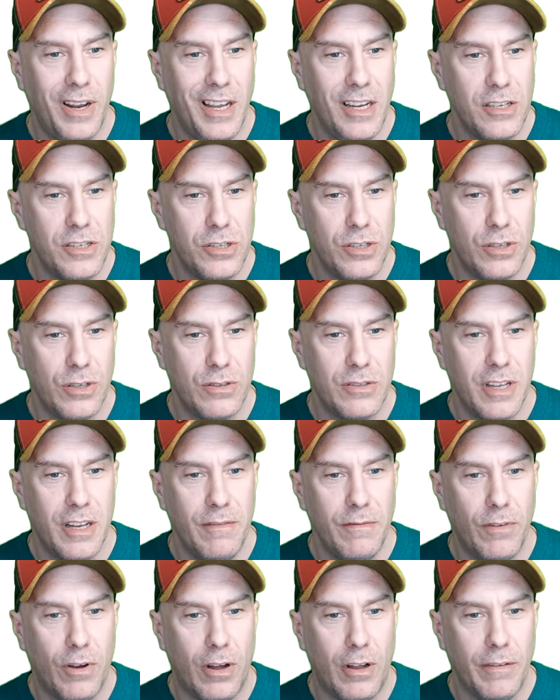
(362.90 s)
issues
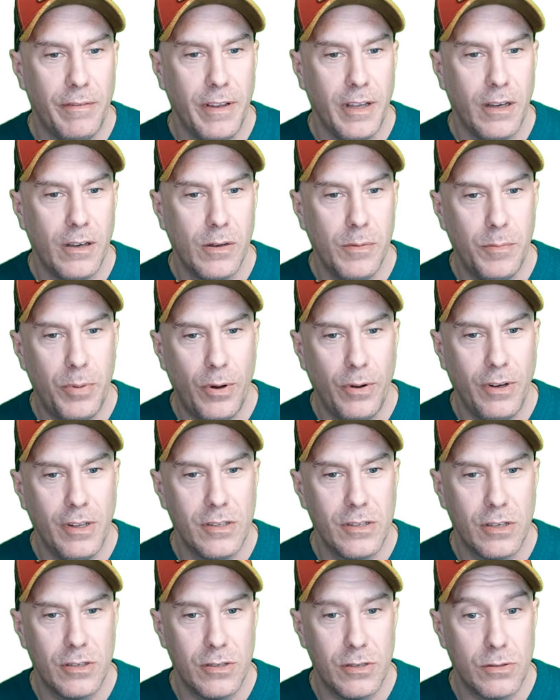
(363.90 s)
involving
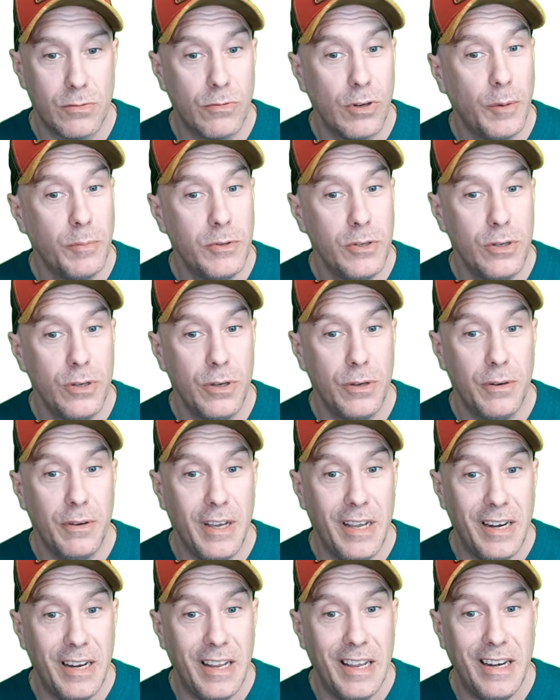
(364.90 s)
components such as grub2
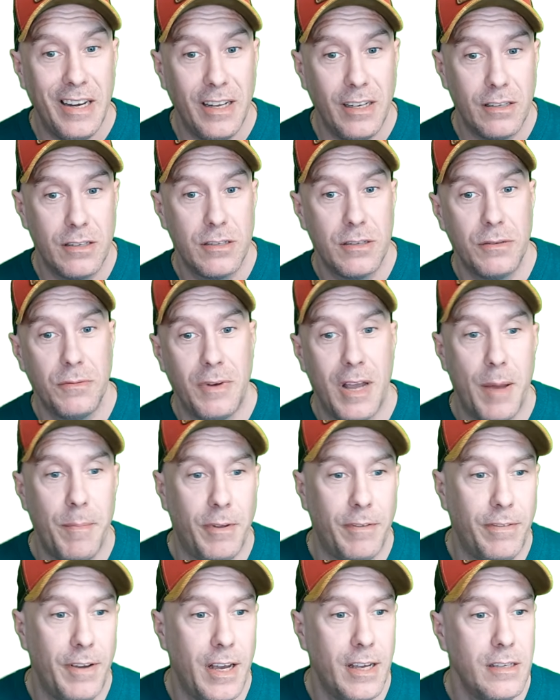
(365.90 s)
and init
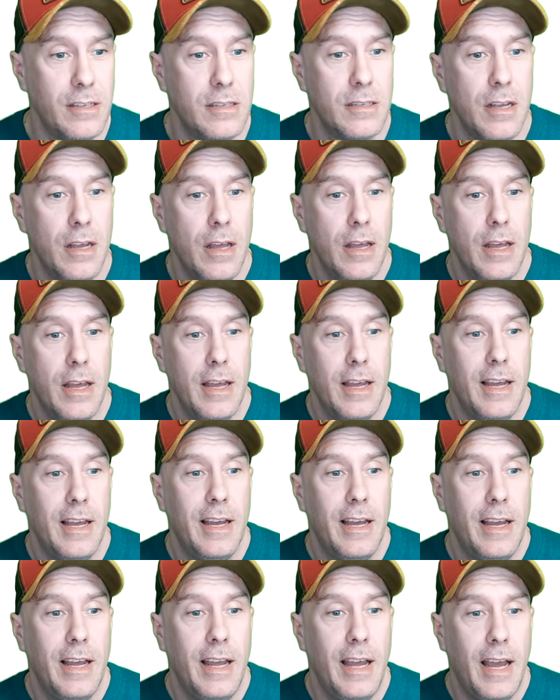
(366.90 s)
ramfs,
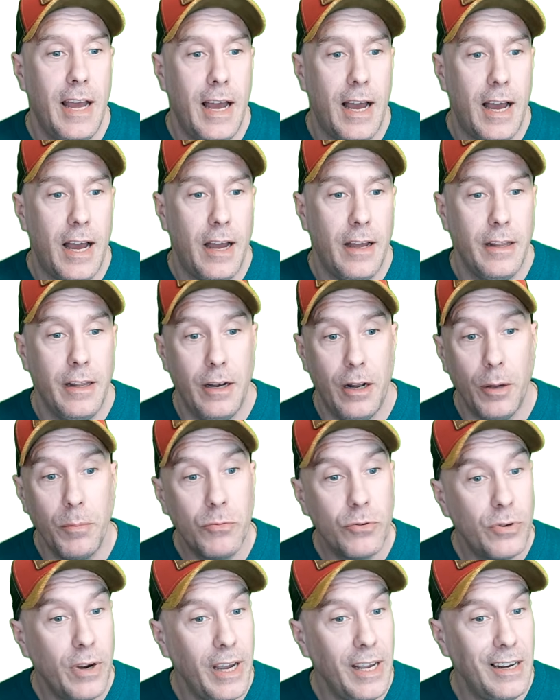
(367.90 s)
an
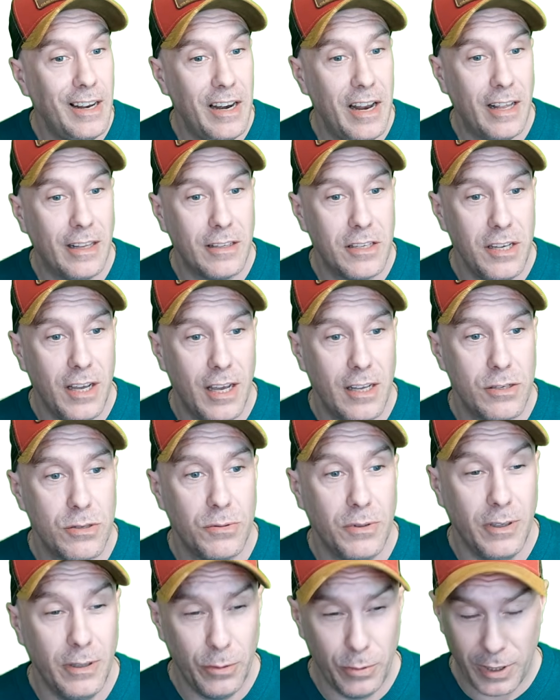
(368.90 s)
upgrade and LTS
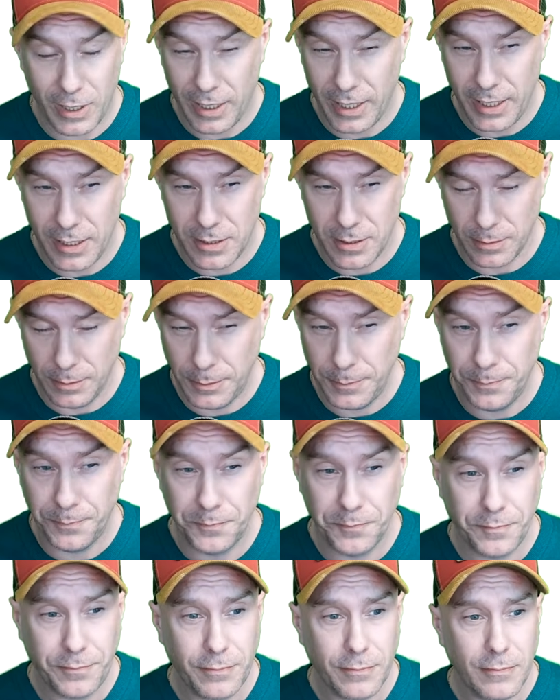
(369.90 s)
release.
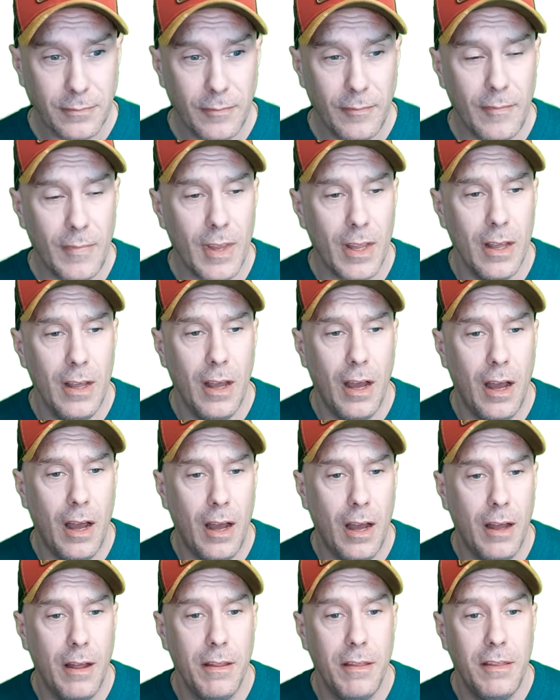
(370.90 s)

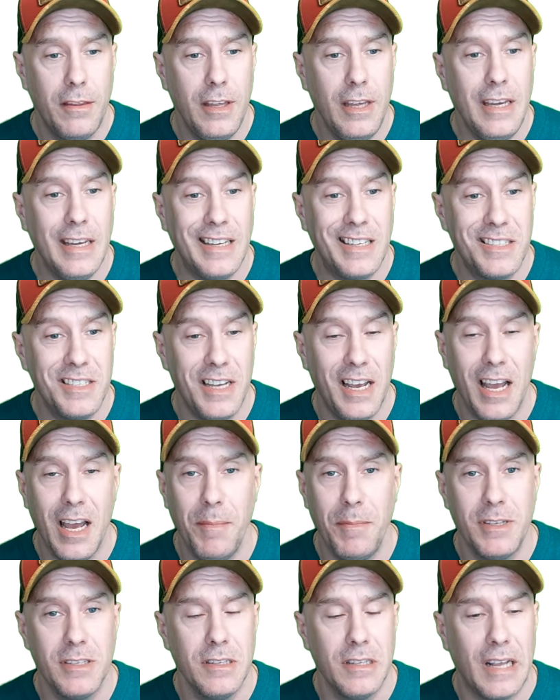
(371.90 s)
The
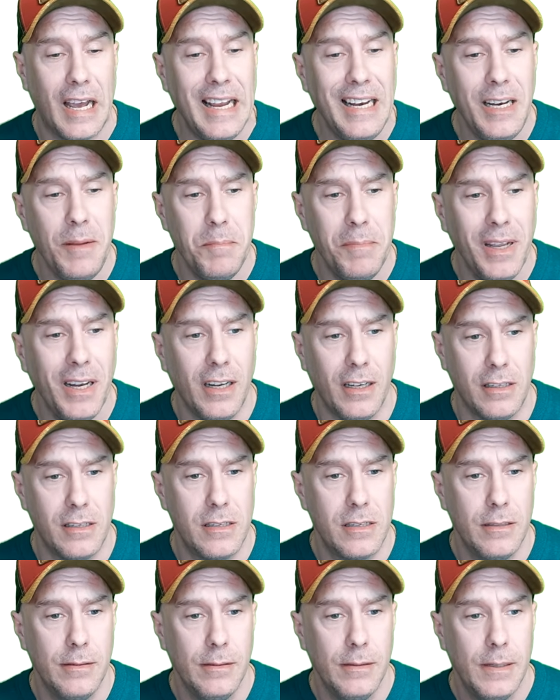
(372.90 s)
exam is 90
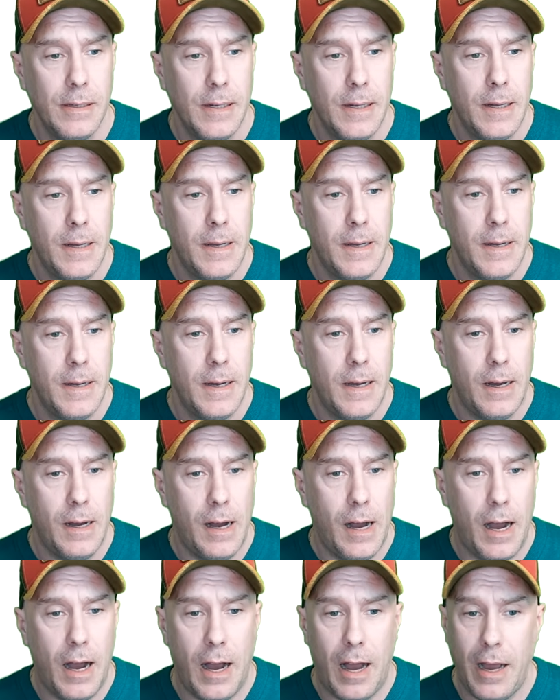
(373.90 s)
minutes.
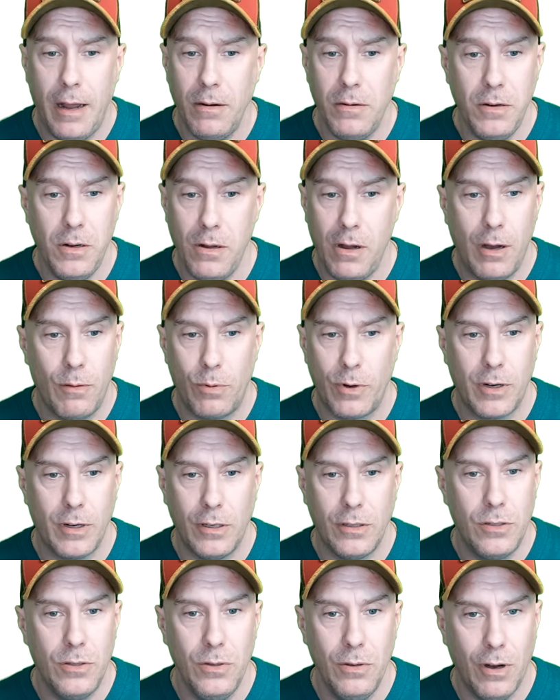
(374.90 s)
I don't know how we're
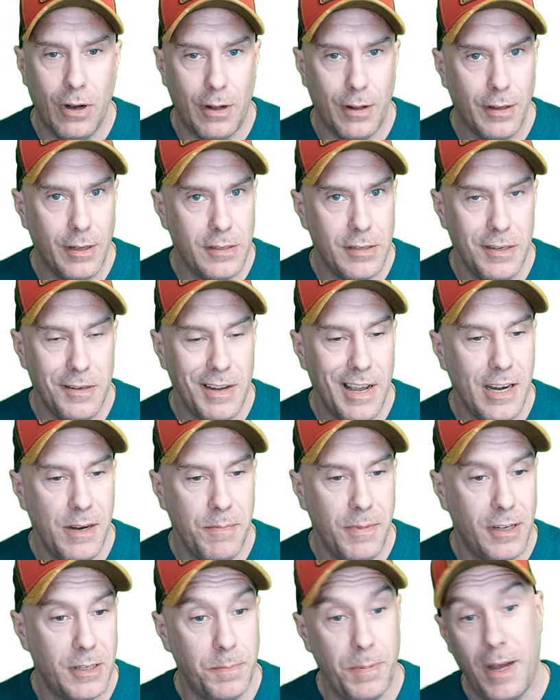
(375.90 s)
gonna do all this in 90
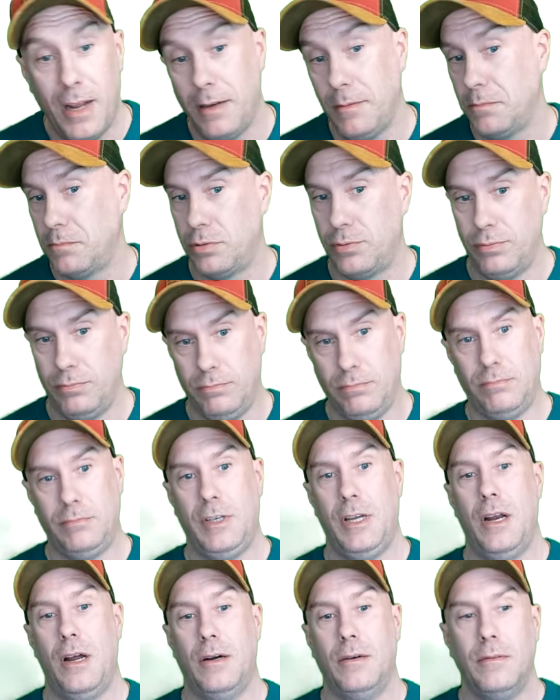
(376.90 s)
minutes, but
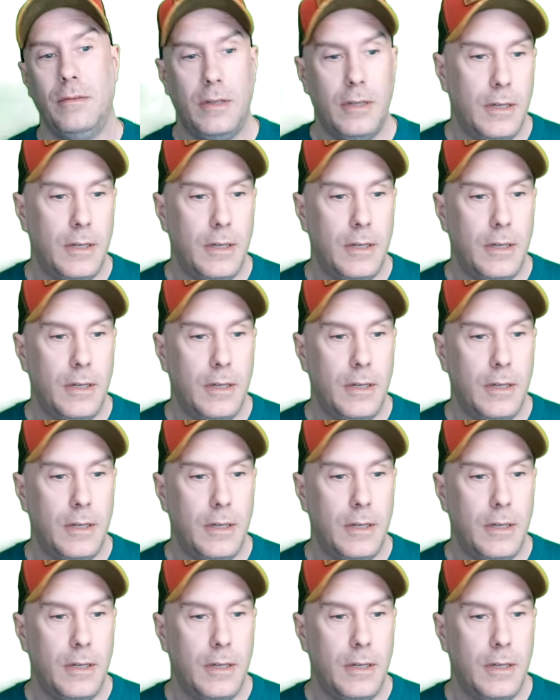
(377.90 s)
you know,